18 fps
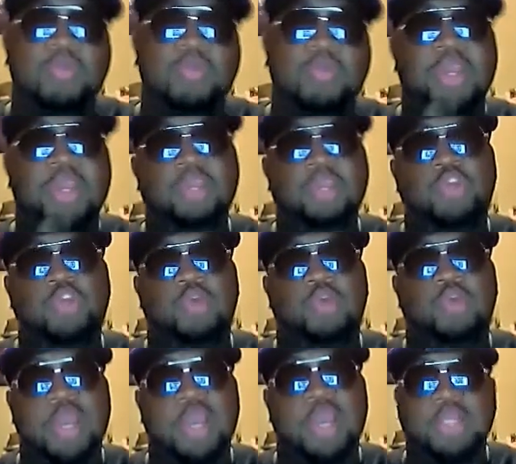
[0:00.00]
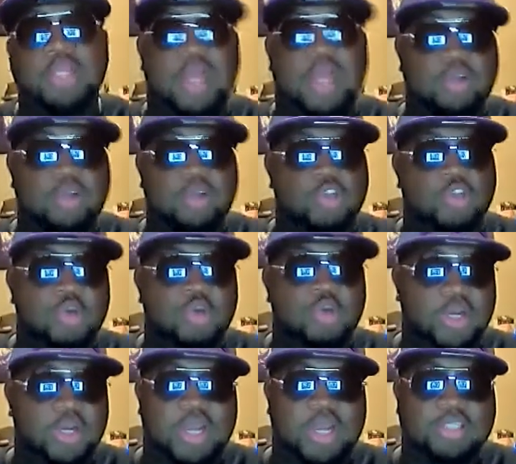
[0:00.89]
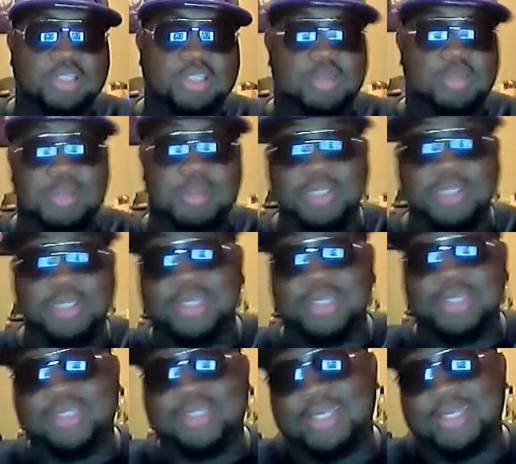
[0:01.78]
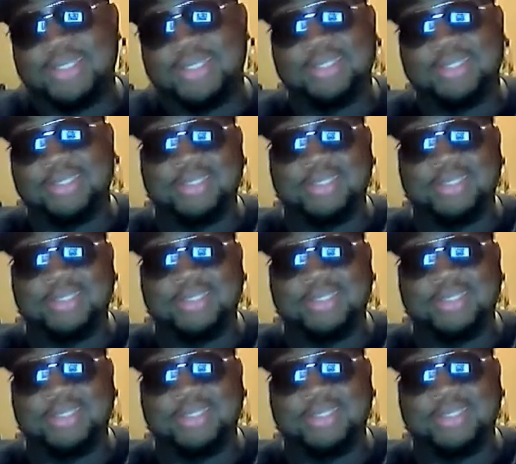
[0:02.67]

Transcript: the intro and the outro are not to my particular taste,